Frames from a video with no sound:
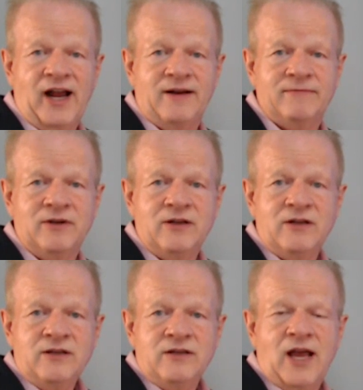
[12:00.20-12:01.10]
app,
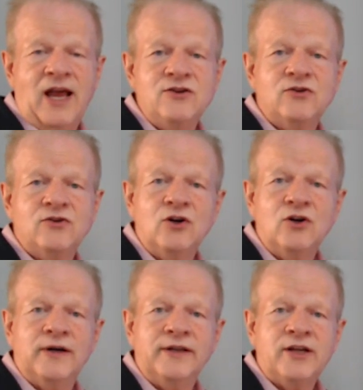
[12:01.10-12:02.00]
and you can go
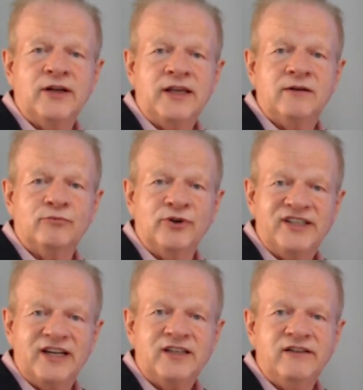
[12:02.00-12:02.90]
on there and get
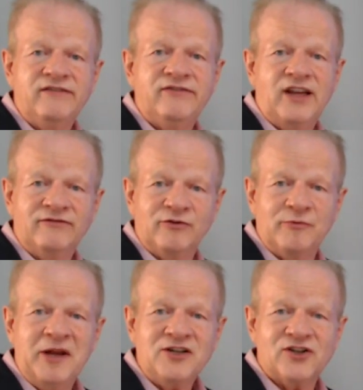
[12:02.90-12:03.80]
predictive
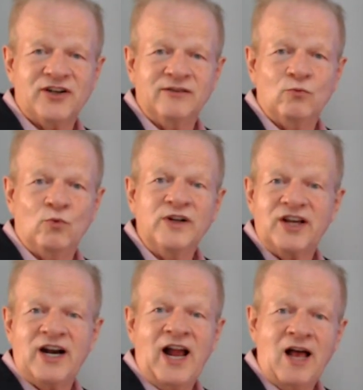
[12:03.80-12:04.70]
information on what's
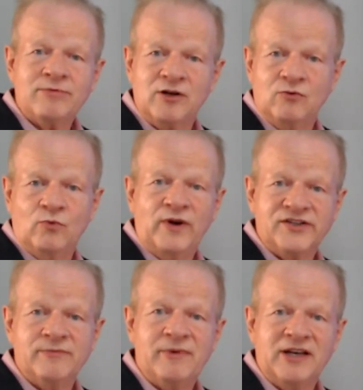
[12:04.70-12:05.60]
going to happen and when is
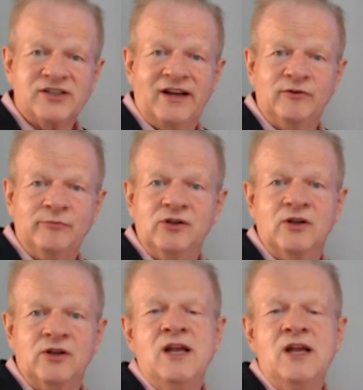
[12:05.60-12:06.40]
the best time to book.